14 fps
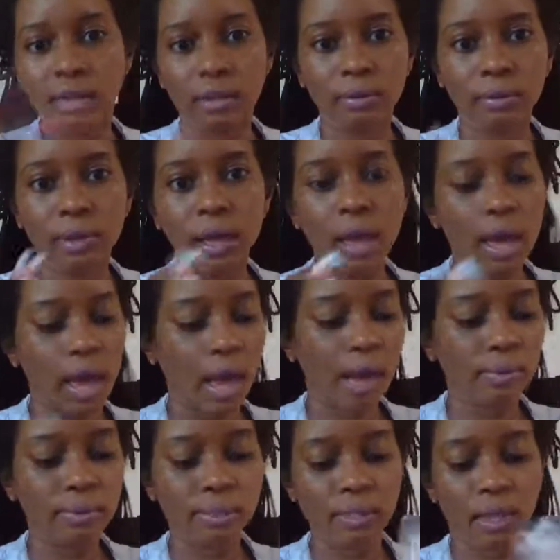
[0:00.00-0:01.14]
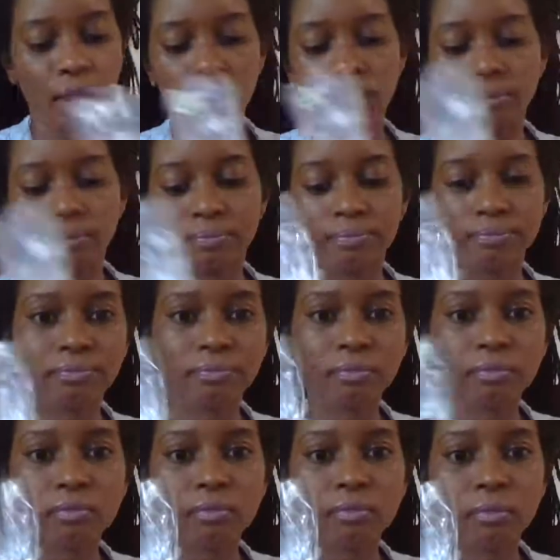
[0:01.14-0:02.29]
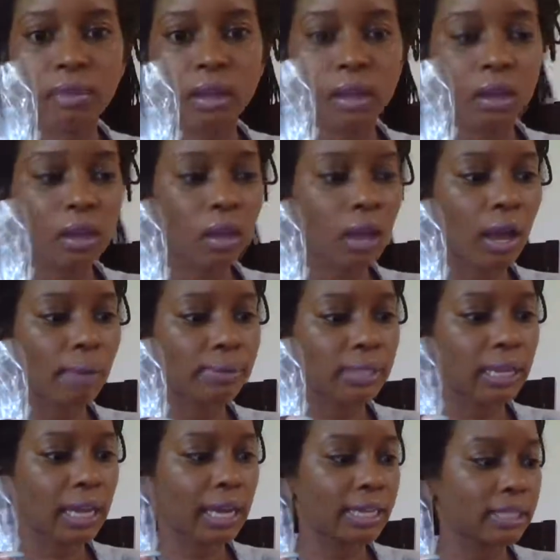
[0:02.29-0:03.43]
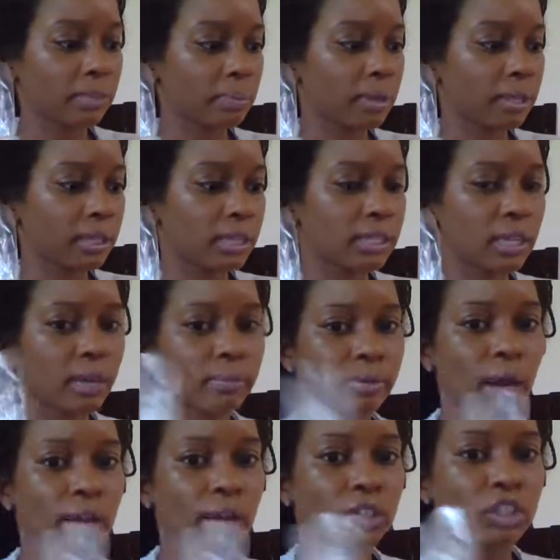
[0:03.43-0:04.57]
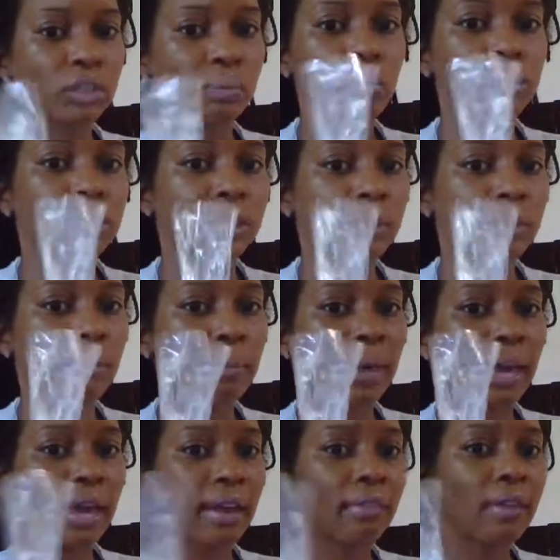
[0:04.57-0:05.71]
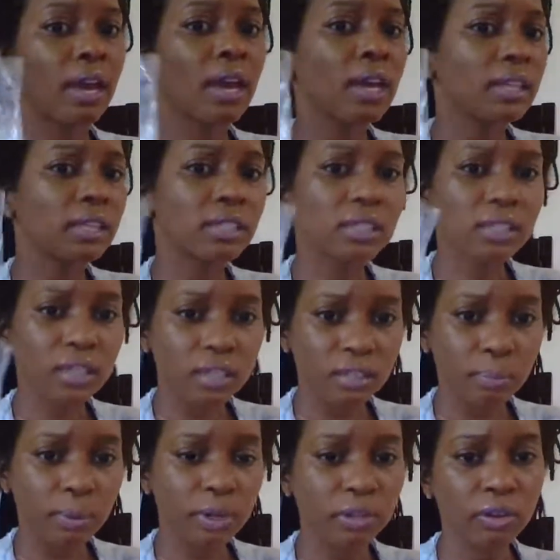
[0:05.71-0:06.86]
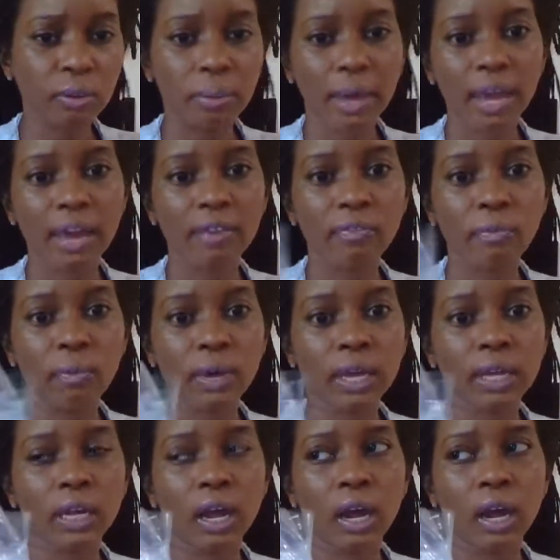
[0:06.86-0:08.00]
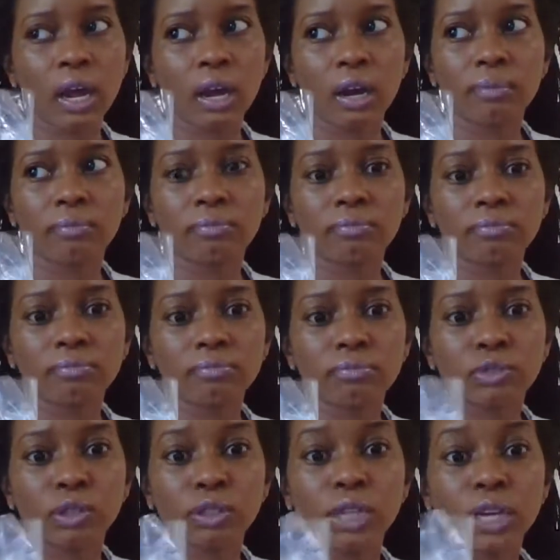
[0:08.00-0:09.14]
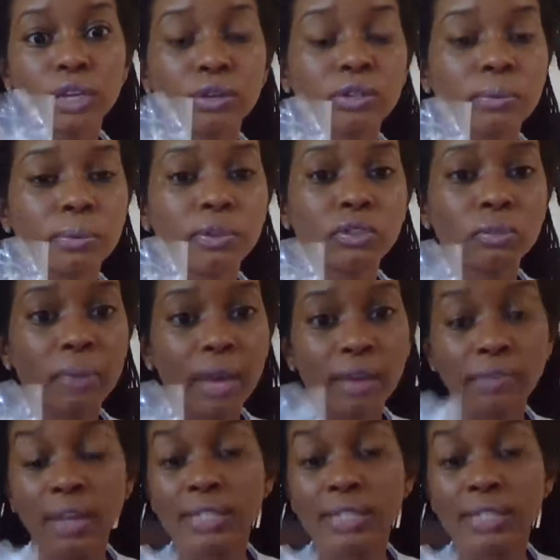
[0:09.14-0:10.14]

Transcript: So I was um I was glad to pick this up so I can just pour this in my bath. This is good to put in your bath when um, you're taking your spiritual bath.